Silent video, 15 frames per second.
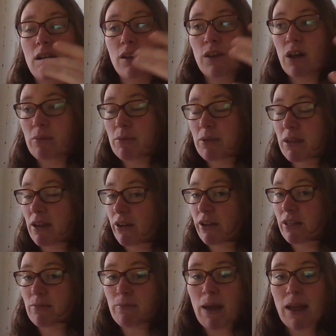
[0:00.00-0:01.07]
you obviously are
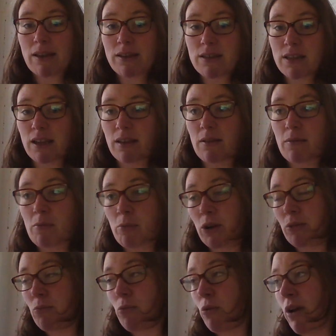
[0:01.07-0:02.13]
expanding, you're
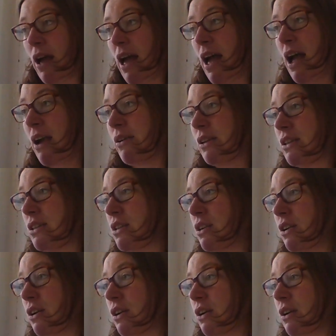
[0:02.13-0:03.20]
putting more air into
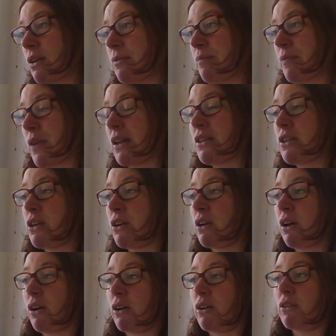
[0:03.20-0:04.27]
your
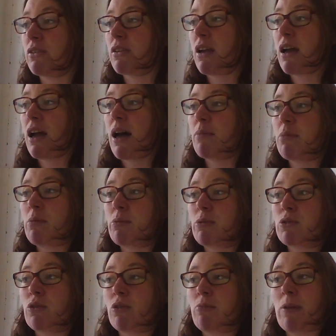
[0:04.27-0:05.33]
lungs, and people
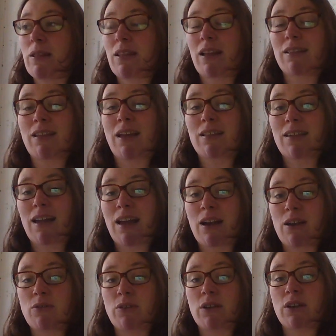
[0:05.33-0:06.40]
talk about that. That's
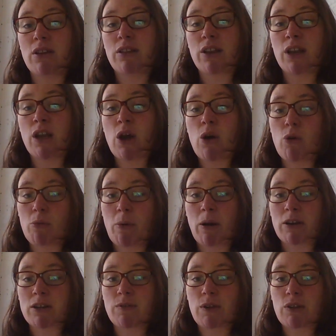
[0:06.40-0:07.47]
how the lower
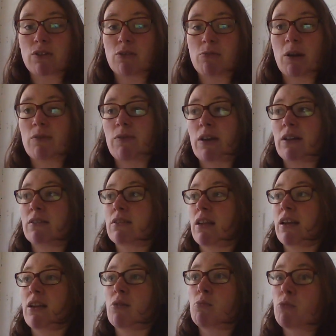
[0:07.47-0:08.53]
part of your stomach feels
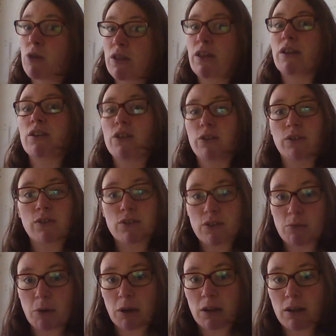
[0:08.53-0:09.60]
like you're breathing to your
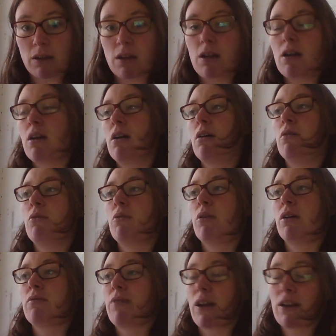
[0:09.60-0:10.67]
stomach,
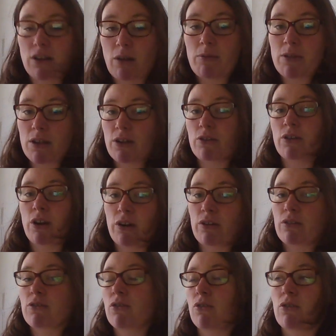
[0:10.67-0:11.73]
where in fact obviously your
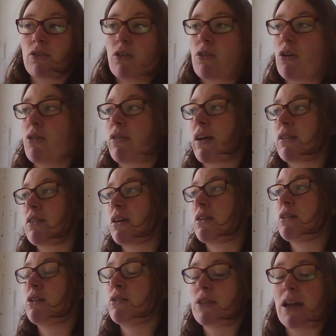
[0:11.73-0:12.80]
lungs don't go that
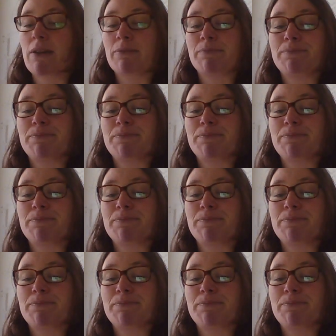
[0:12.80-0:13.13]
low down.